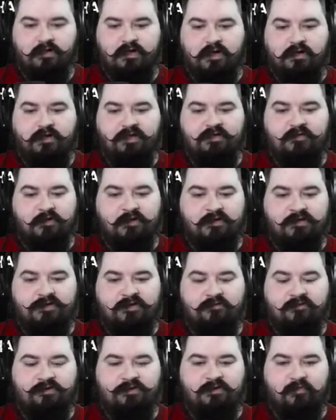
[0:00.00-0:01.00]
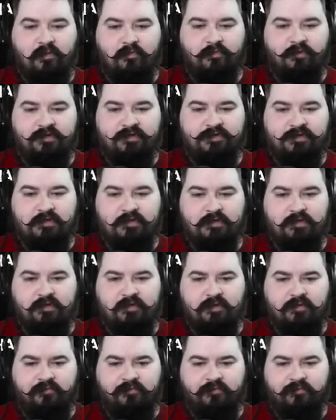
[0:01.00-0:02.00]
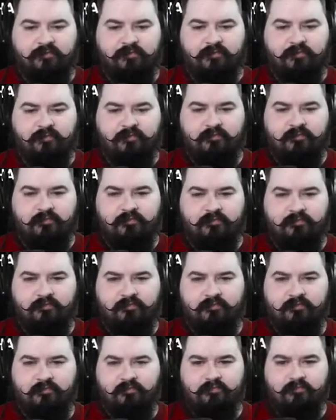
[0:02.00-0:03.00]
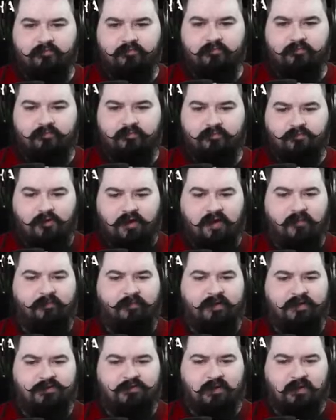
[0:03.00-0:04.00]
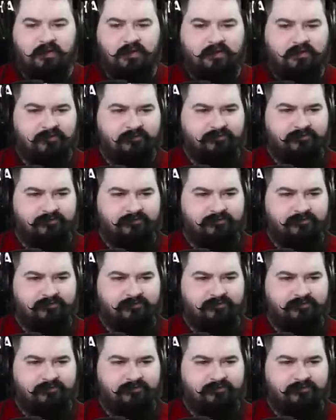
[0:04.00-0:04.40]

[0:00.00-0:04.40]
I think it's because every time I press um, Rampage, right?